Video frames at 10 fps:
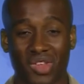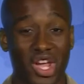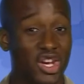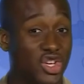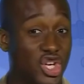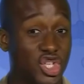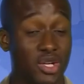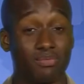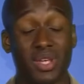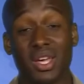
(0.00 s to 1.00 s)
In
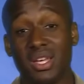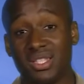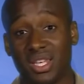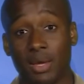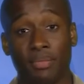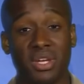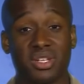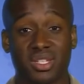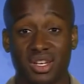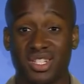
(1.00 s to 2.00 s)
addition, CMP
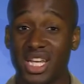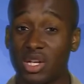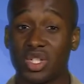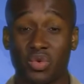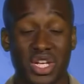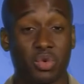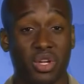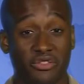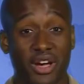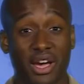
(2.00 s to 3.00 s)
discussed Sailor
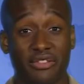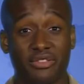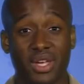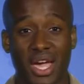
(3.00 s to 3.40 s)
2025